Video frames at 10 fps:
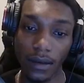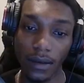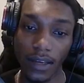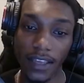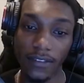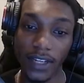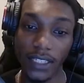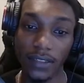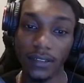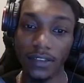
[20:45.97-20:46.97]
if I
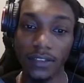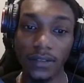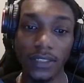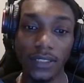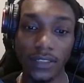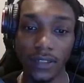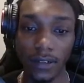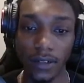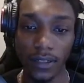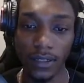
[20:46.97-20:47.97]
just choose to
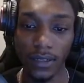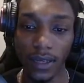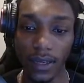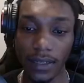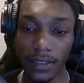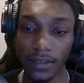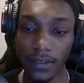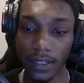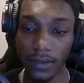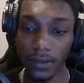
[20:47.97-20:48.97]
discard it, I get a
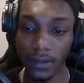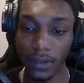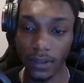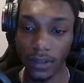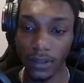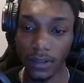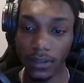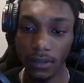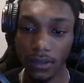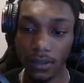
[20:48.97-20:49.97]
tarot card,
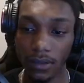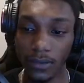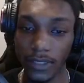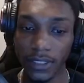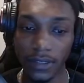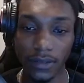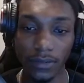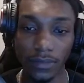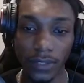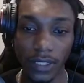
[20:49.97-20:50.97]
which is
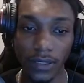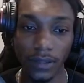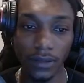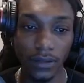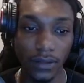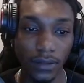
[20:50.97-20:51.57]
pretty good.